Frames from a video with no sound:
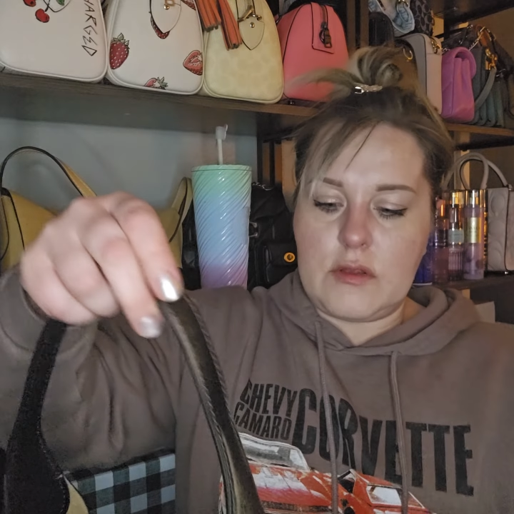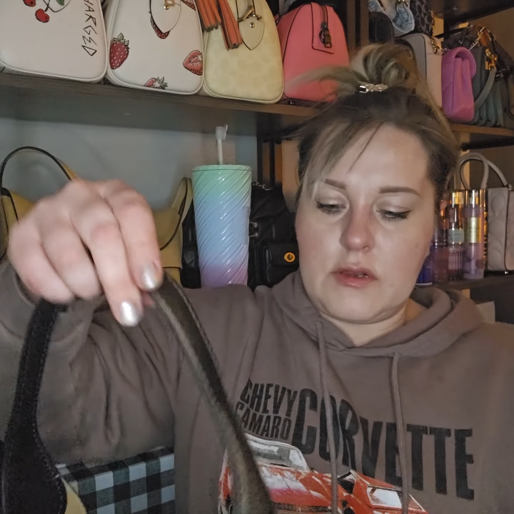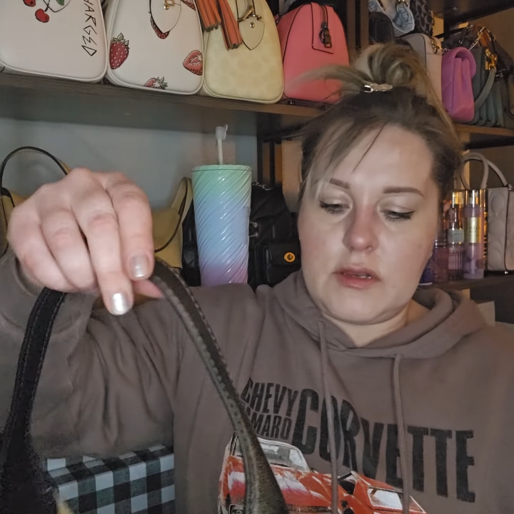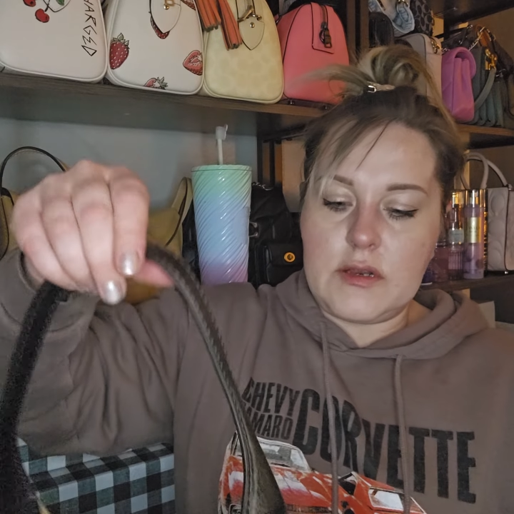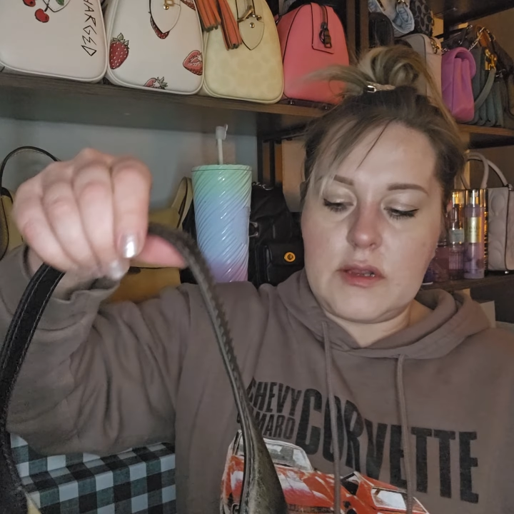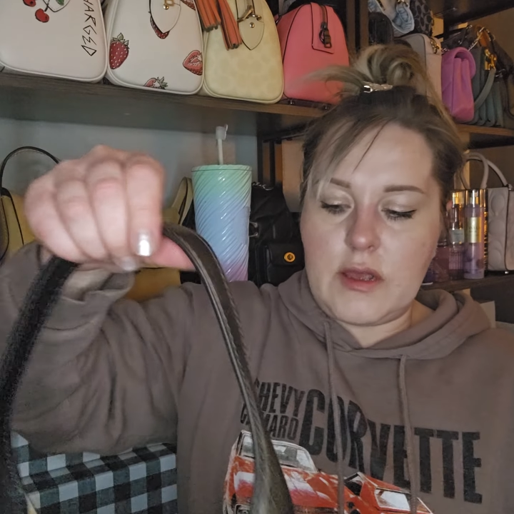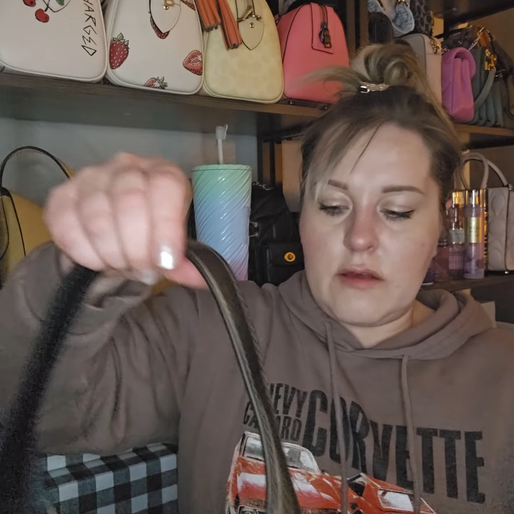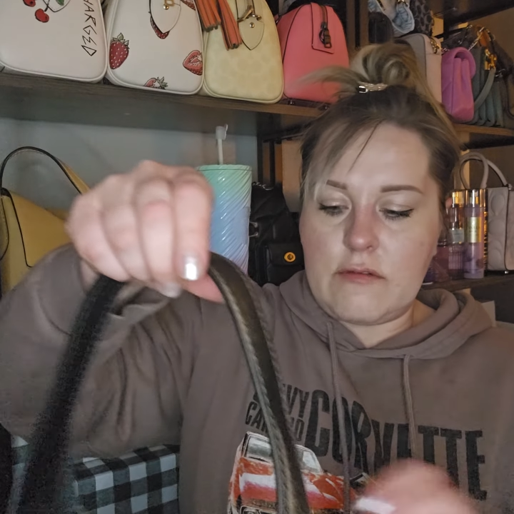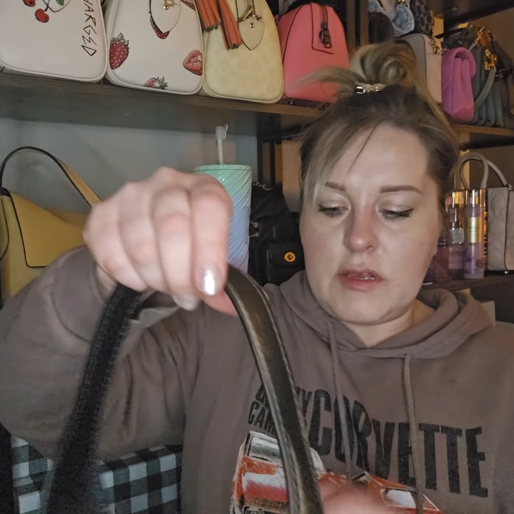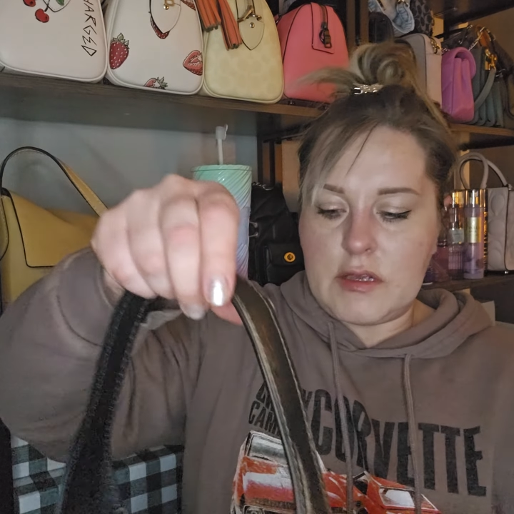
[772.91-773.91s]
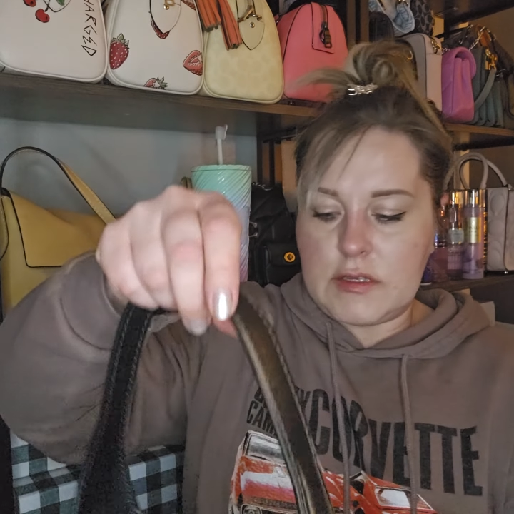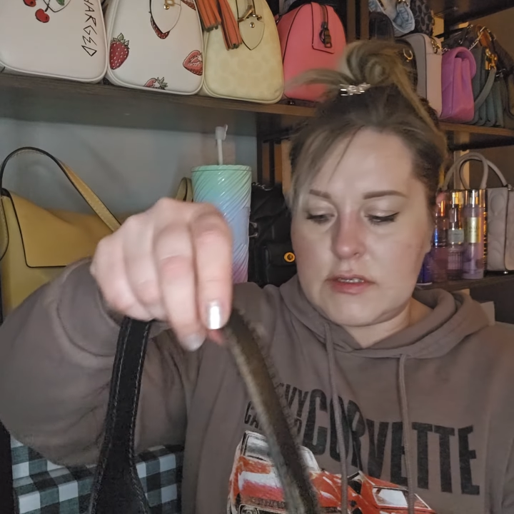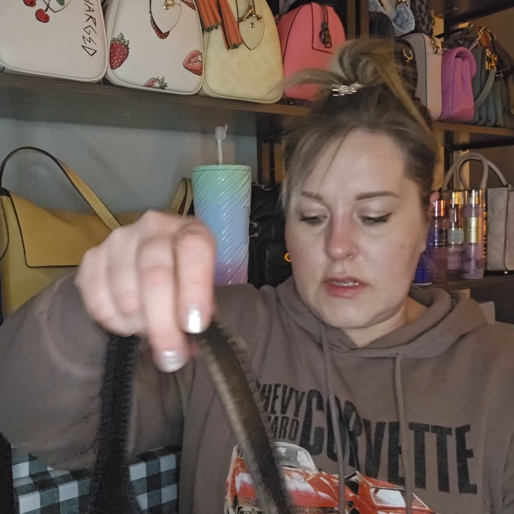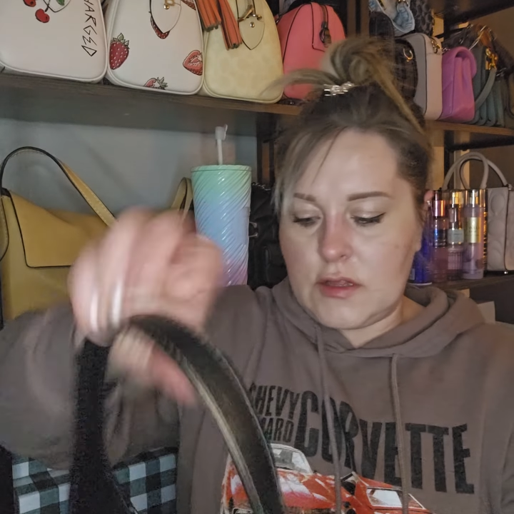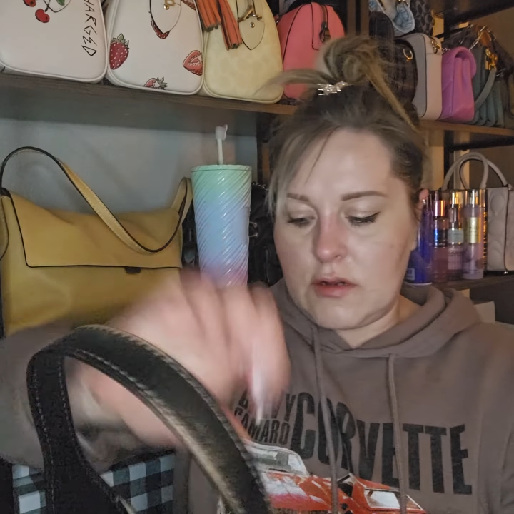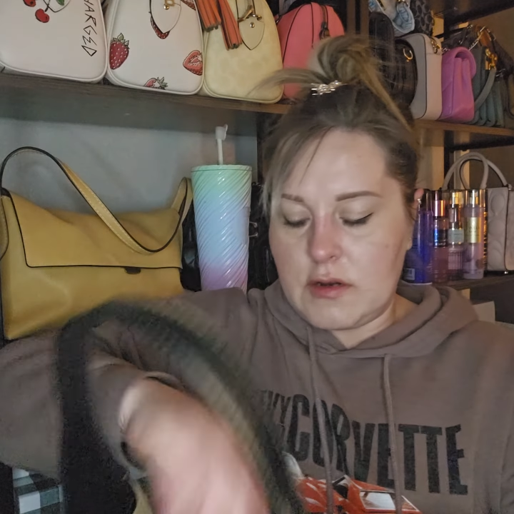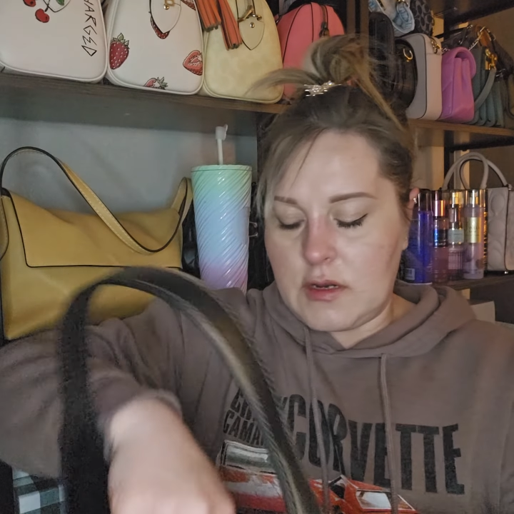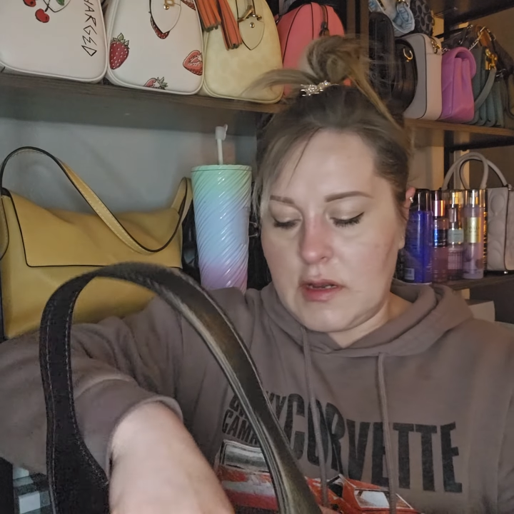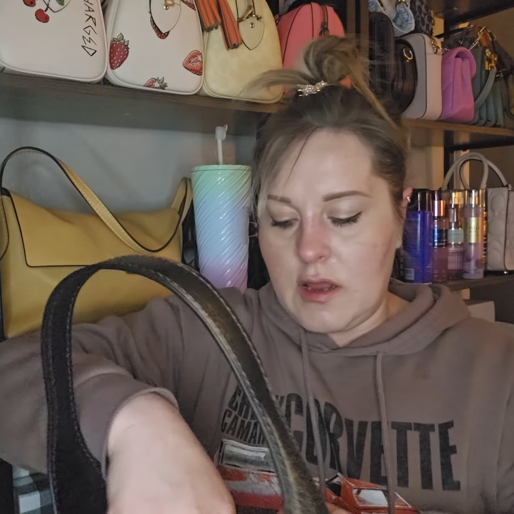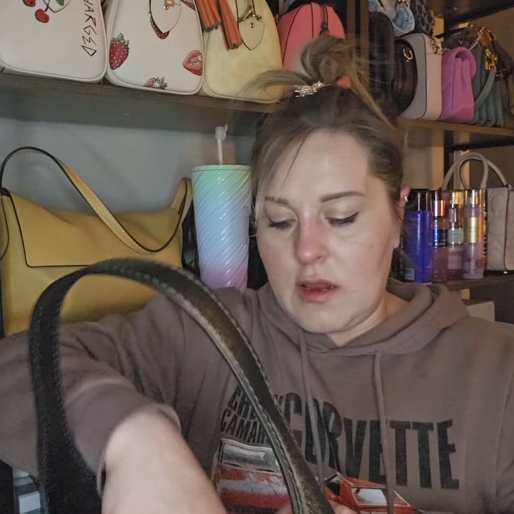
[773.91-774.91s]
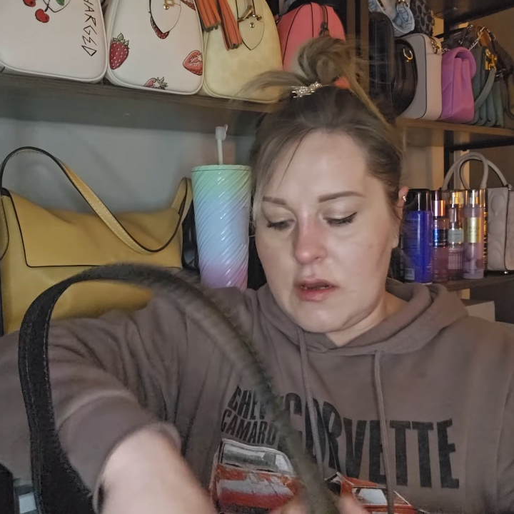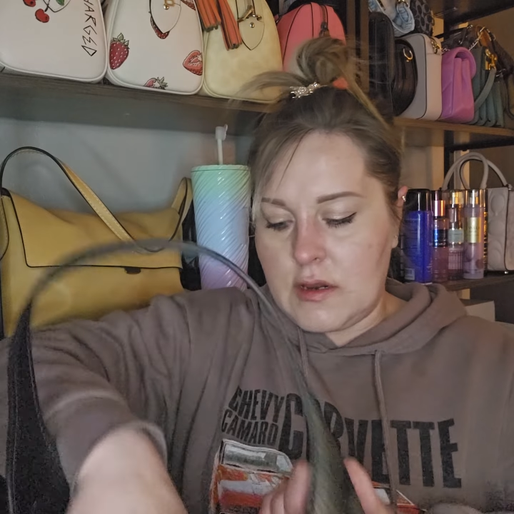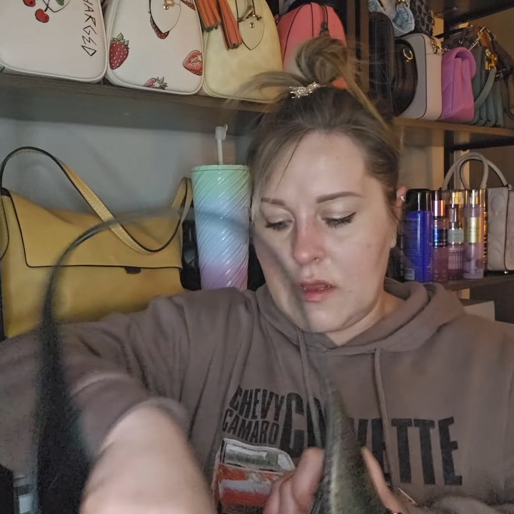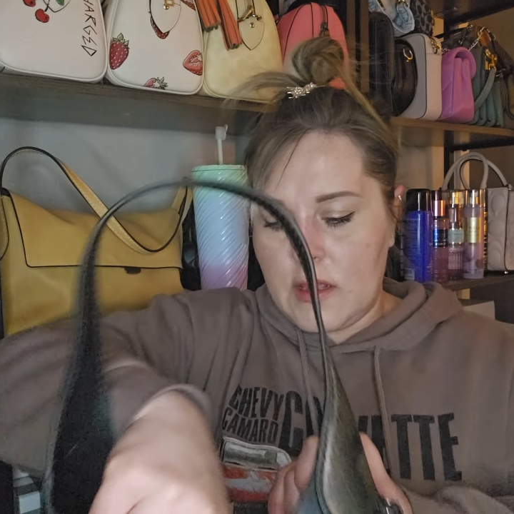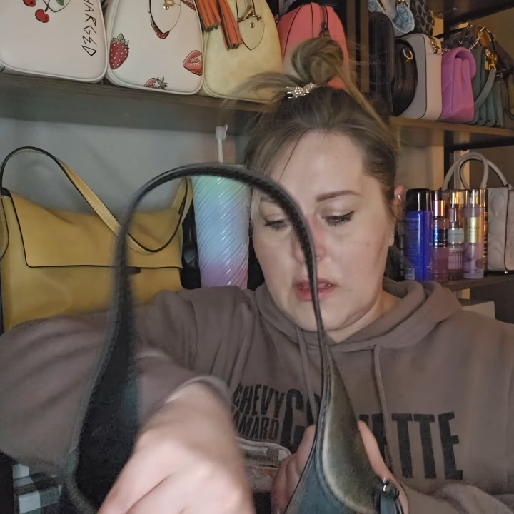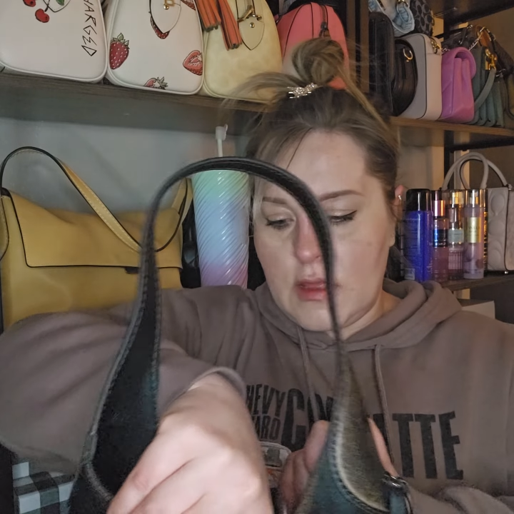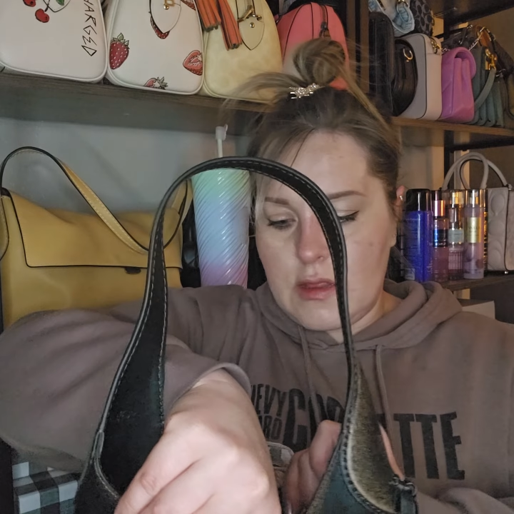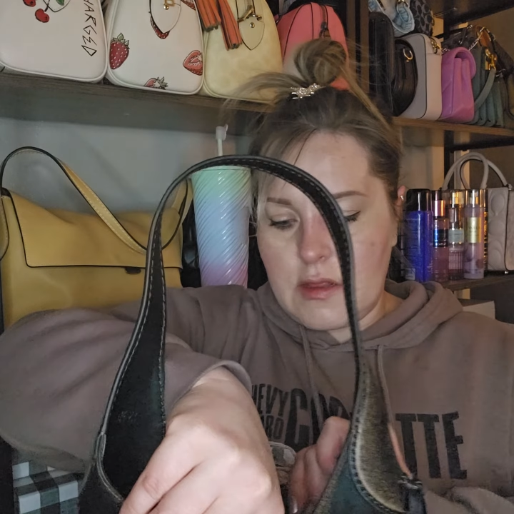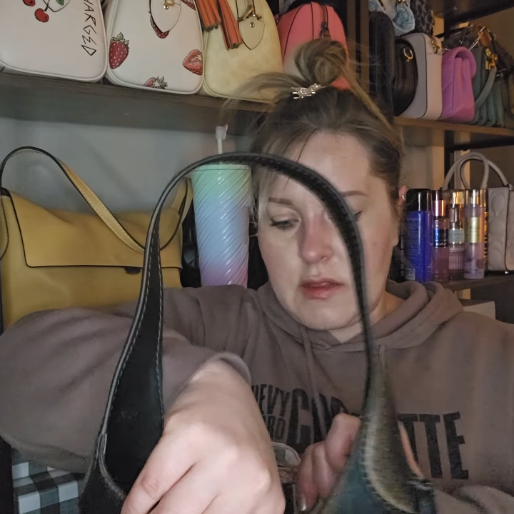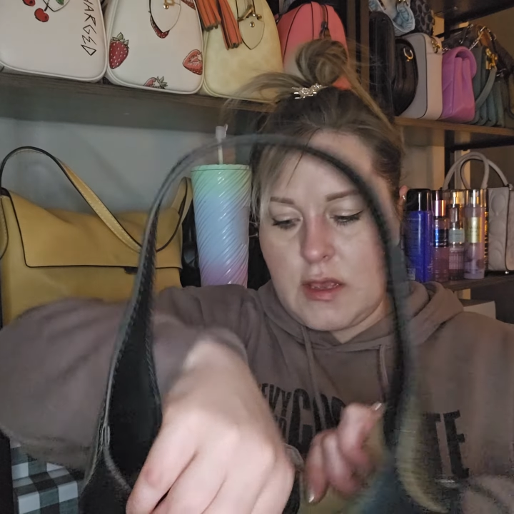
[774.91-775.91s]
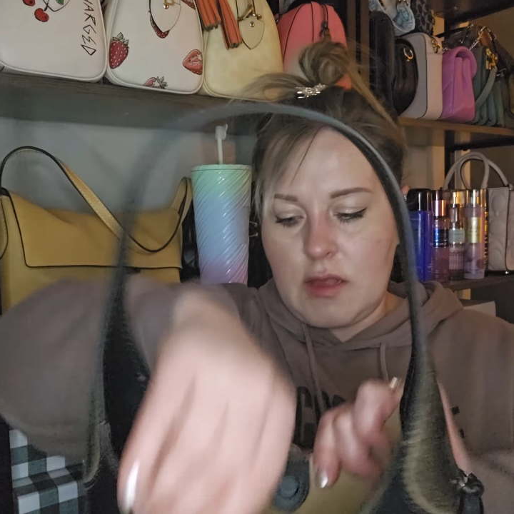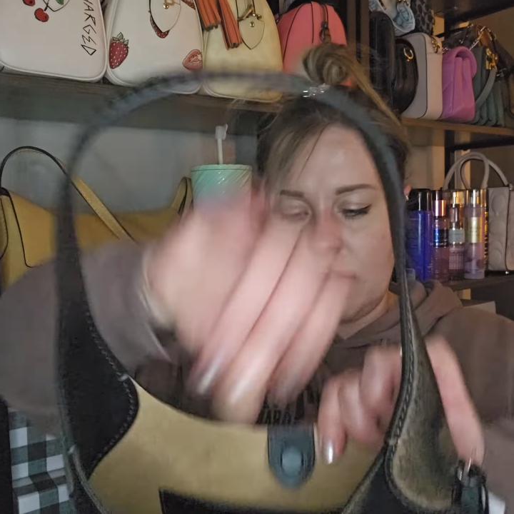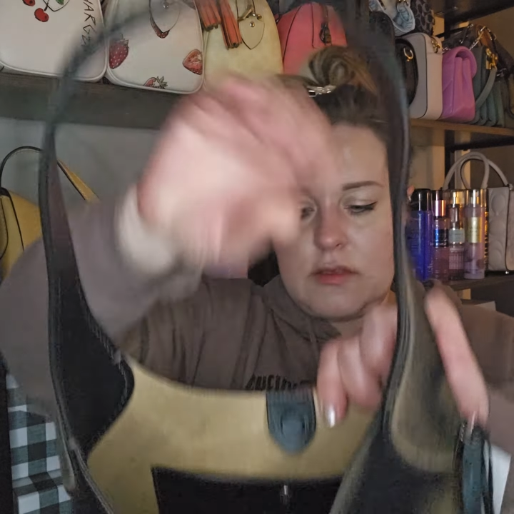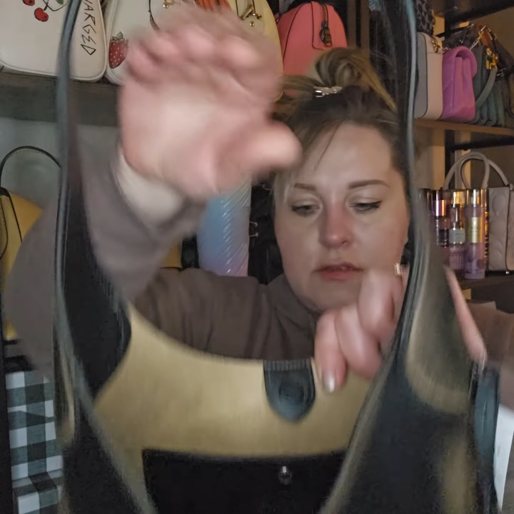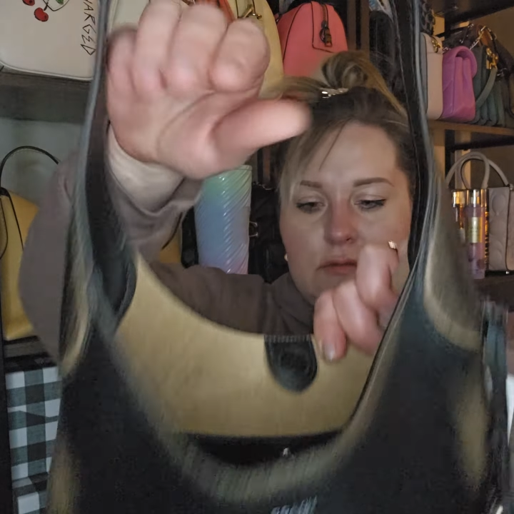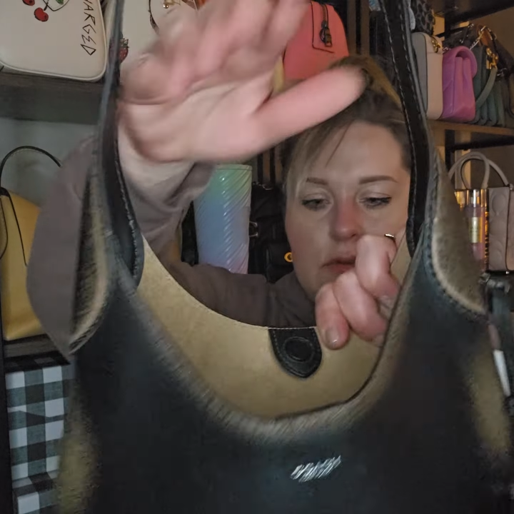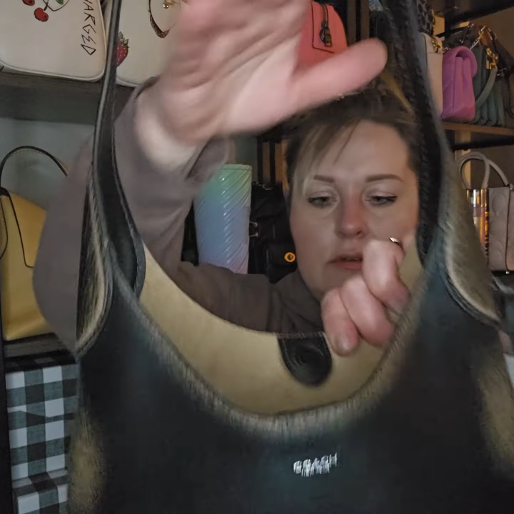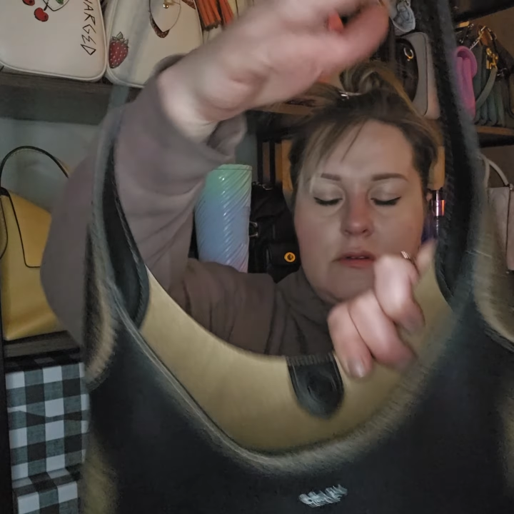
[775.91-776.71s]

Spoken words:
They did have, like I said, 39, and then I had this one.